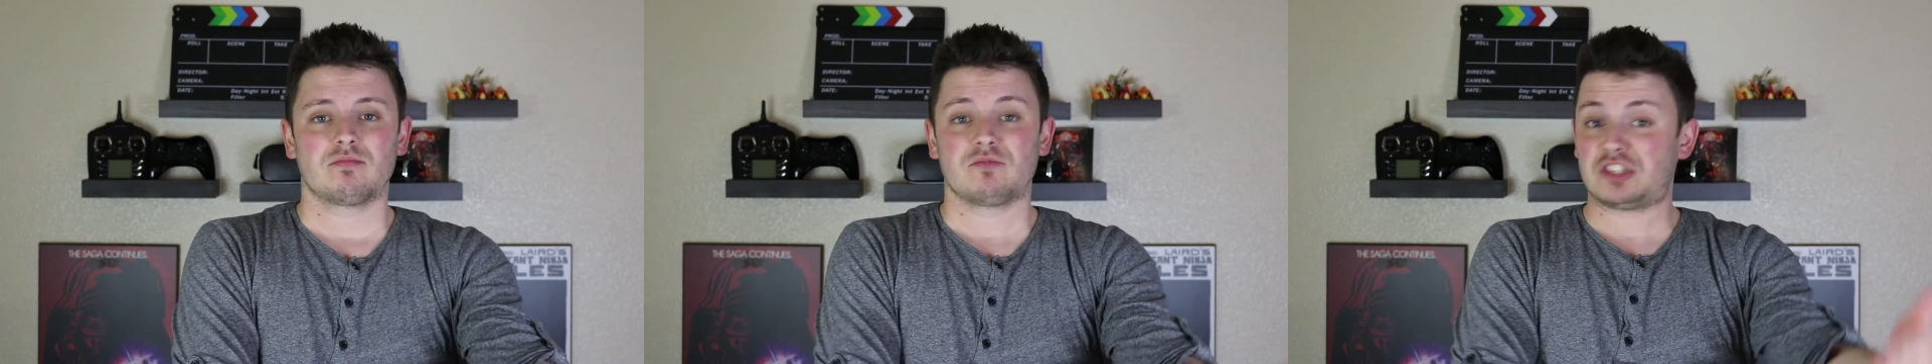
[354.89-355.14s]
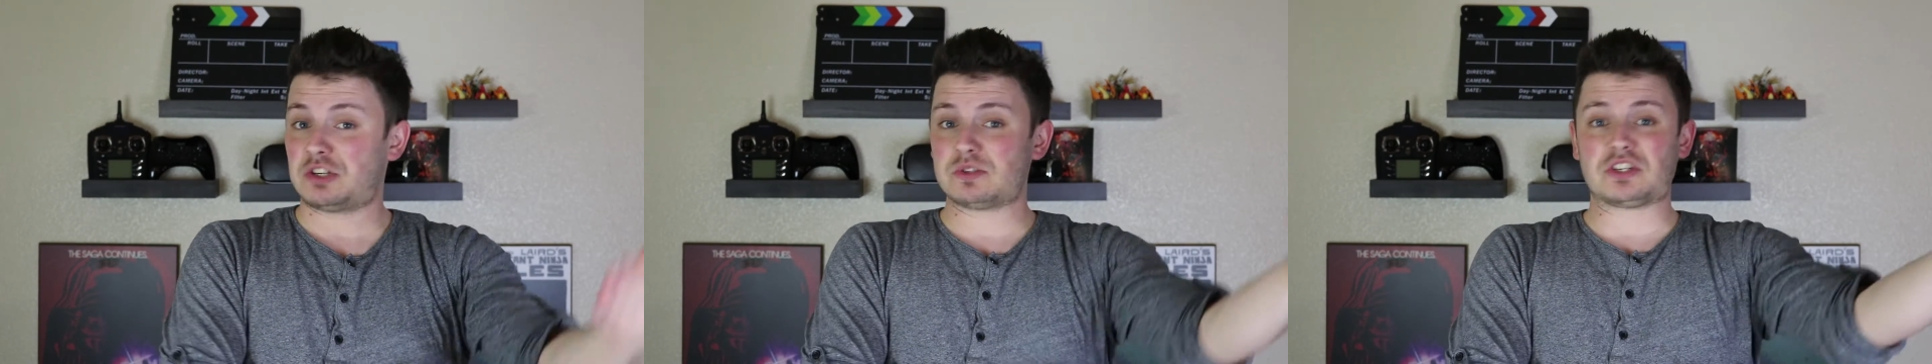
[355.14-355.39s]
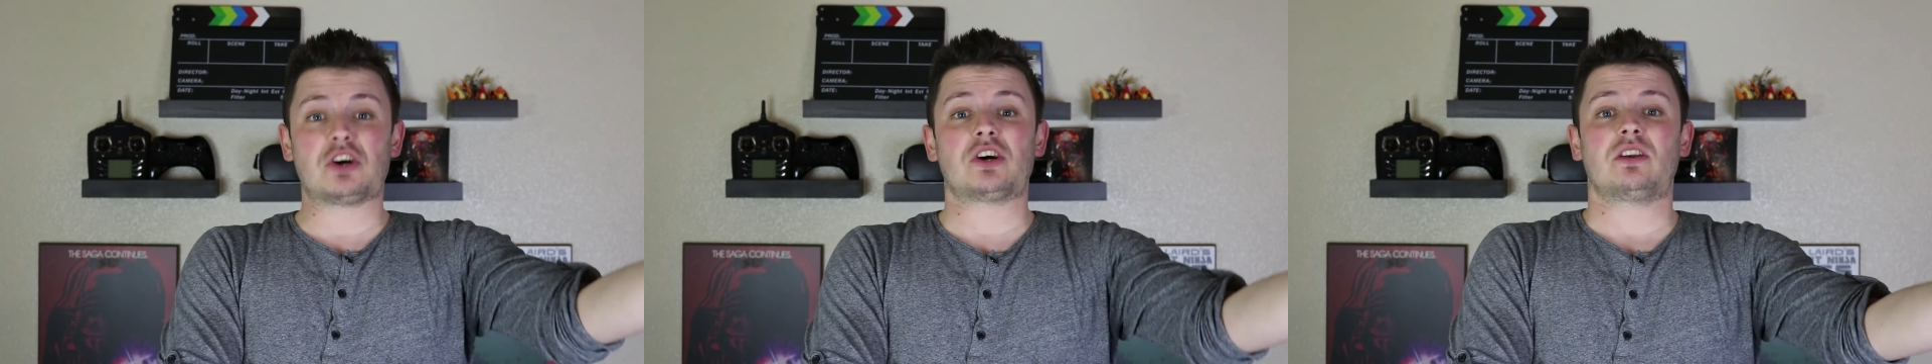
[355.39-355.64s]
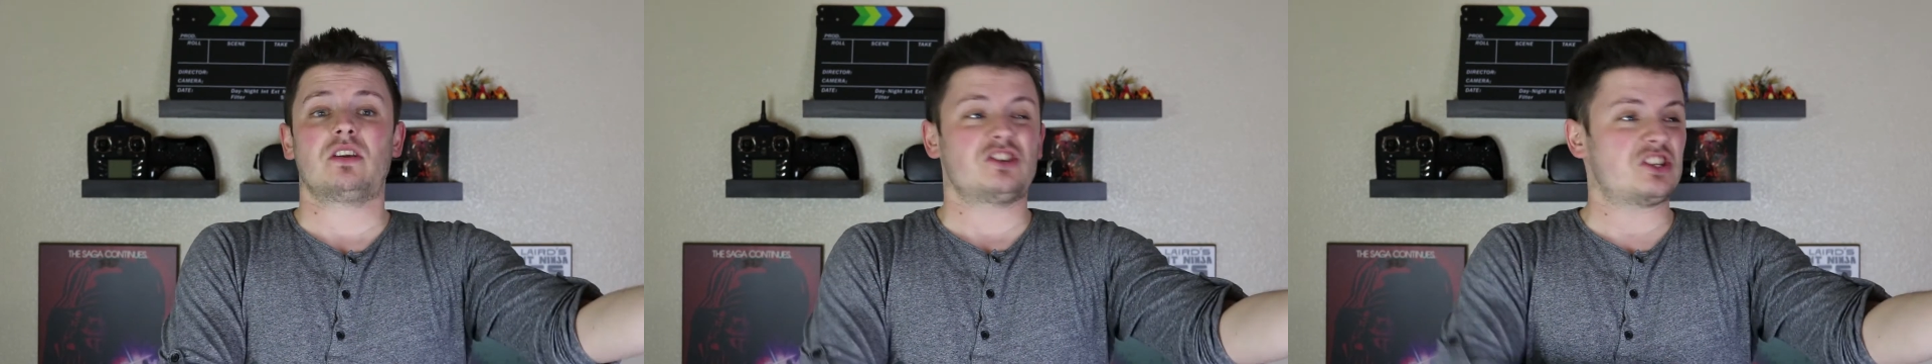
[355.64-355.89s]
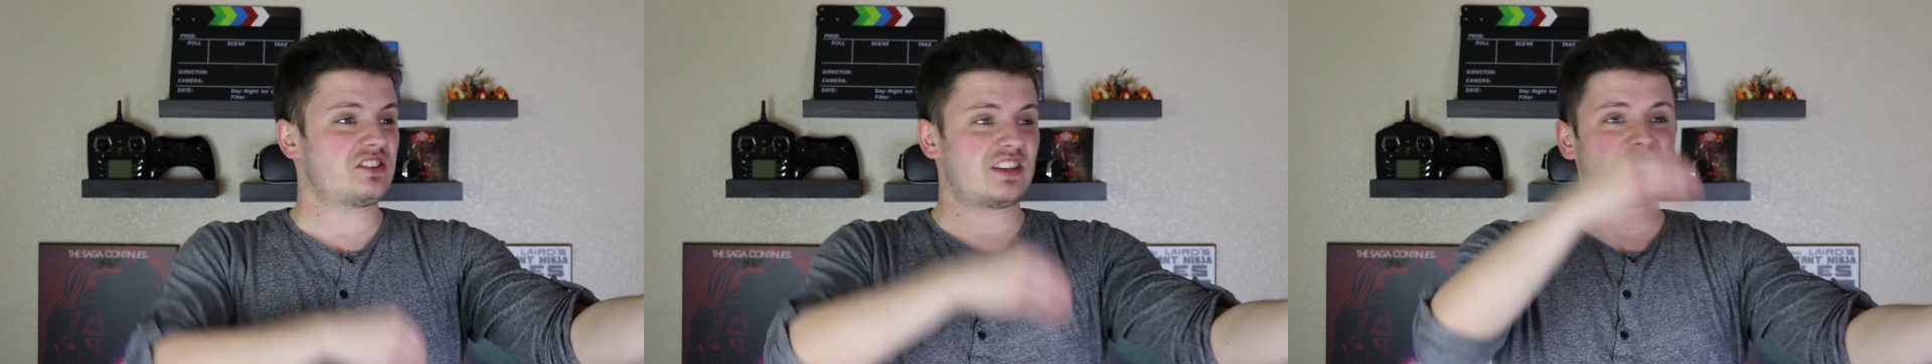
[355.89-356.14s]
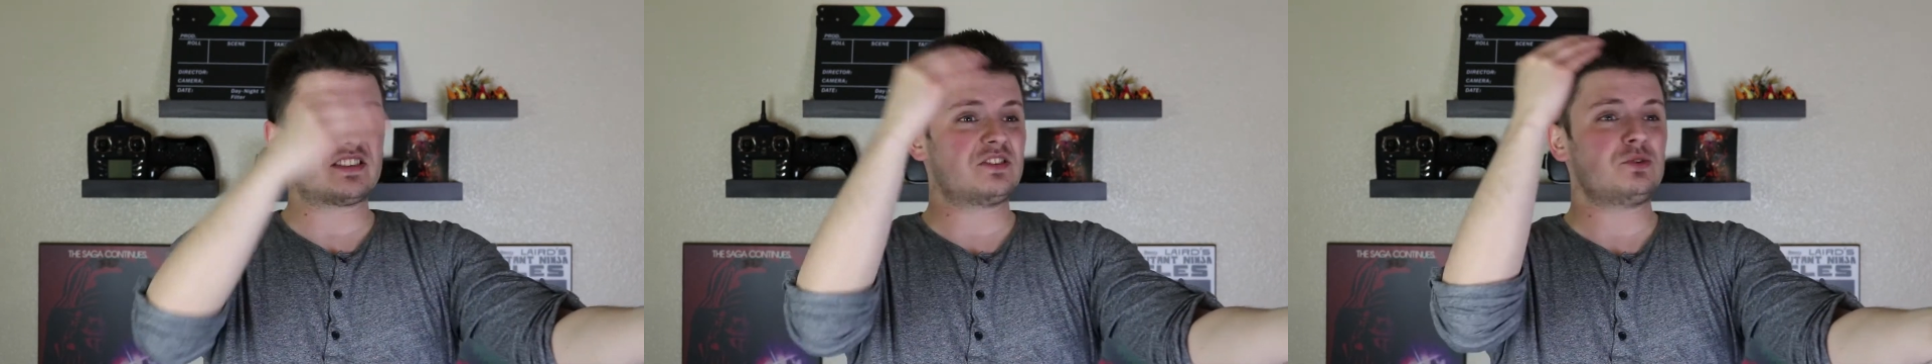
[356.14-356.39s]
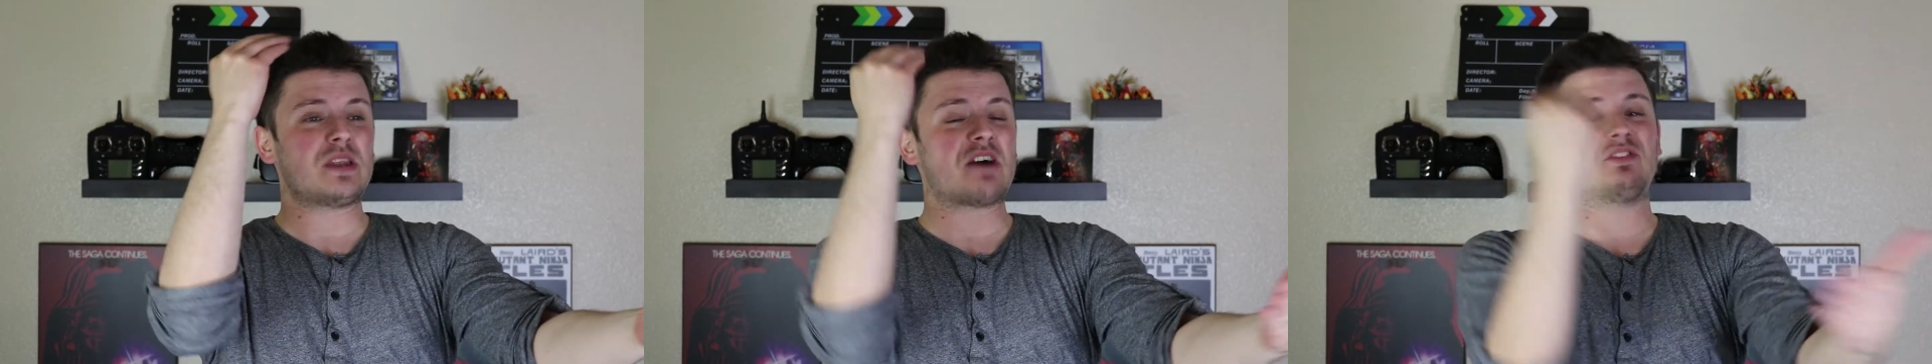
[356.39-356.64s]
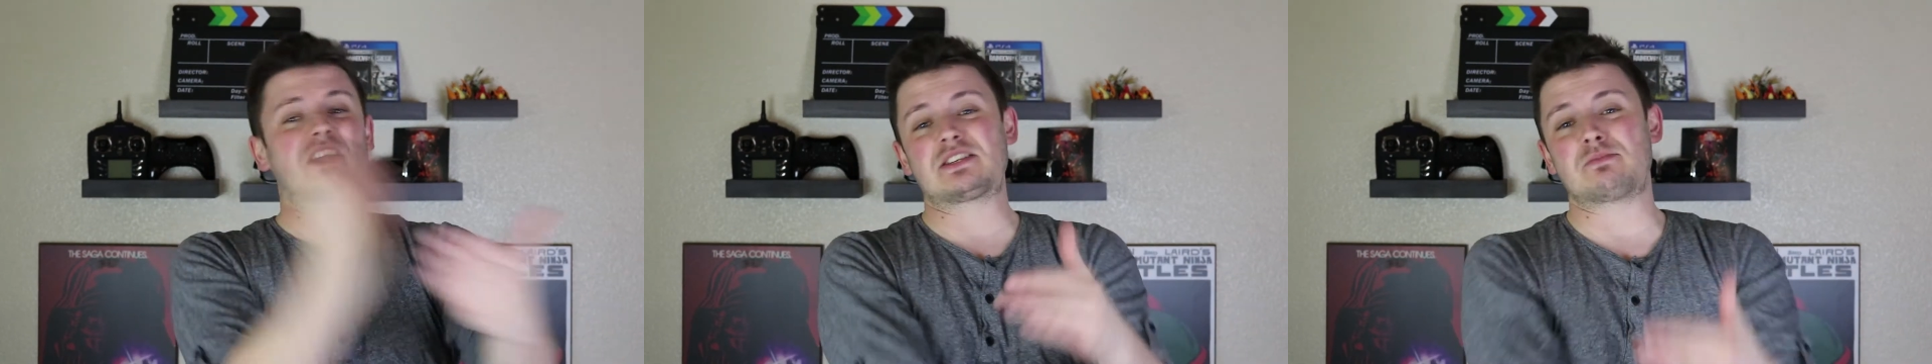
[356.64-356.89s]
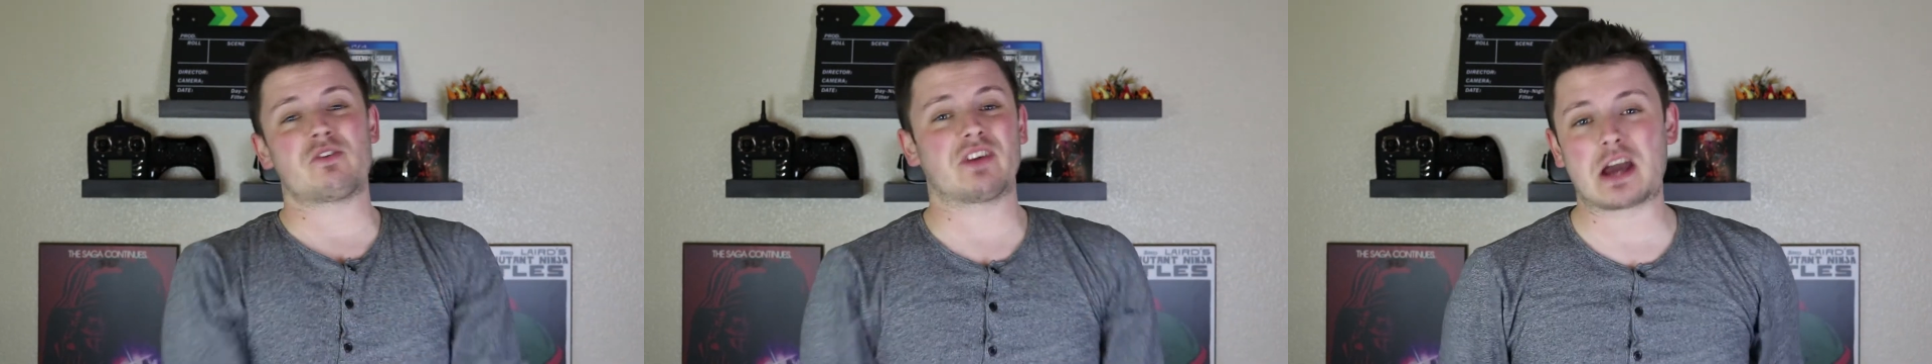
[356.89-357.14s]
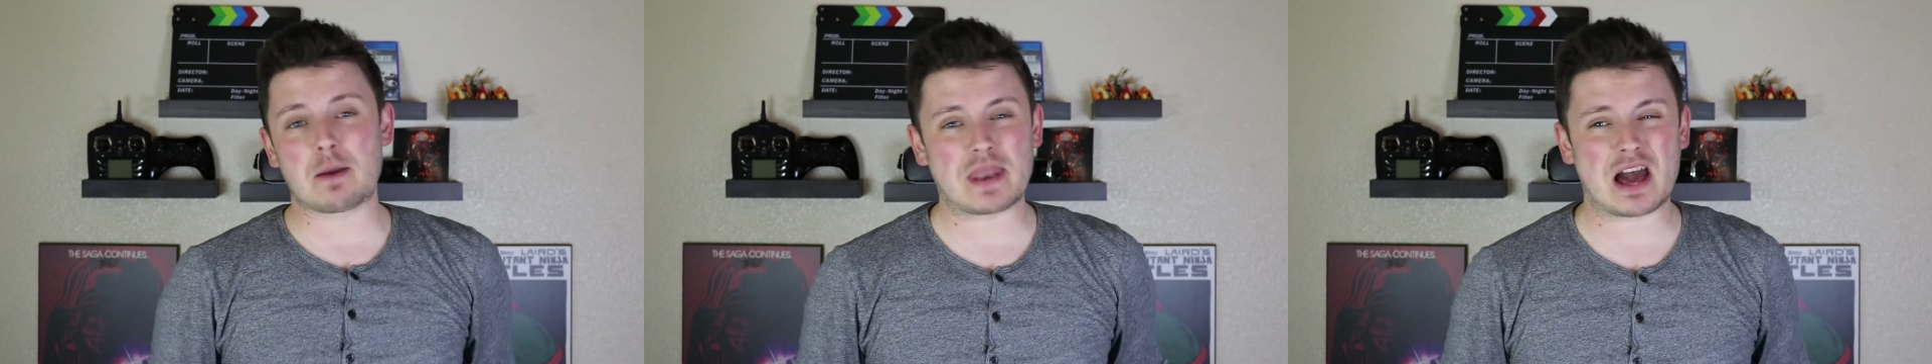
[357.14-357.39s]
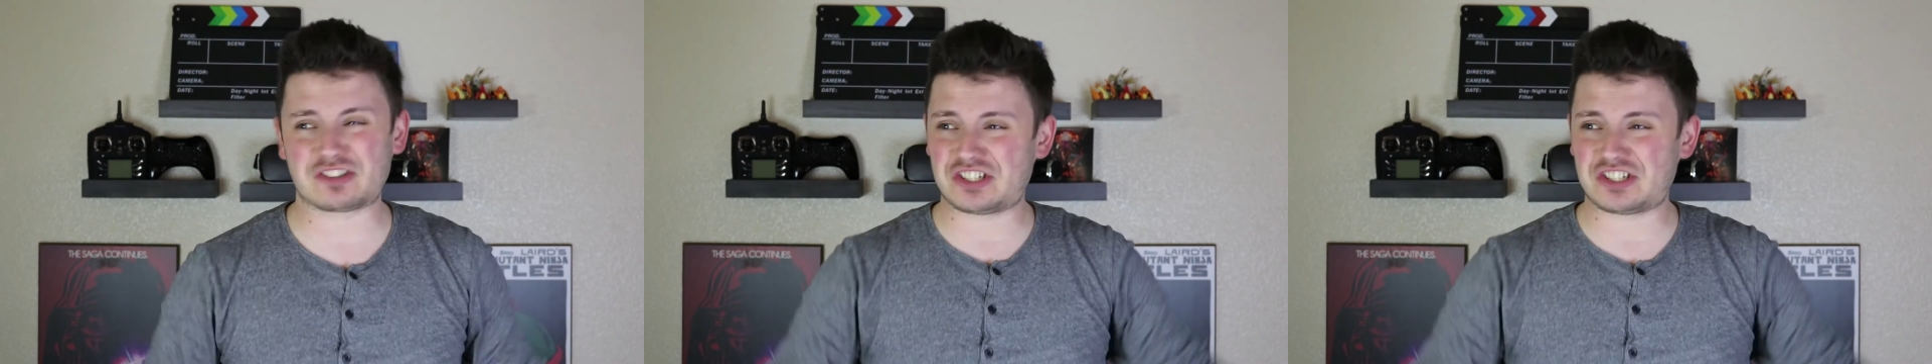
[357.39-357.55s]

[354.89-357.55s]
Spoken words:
She was good. She's in this new Netflix movie coming out.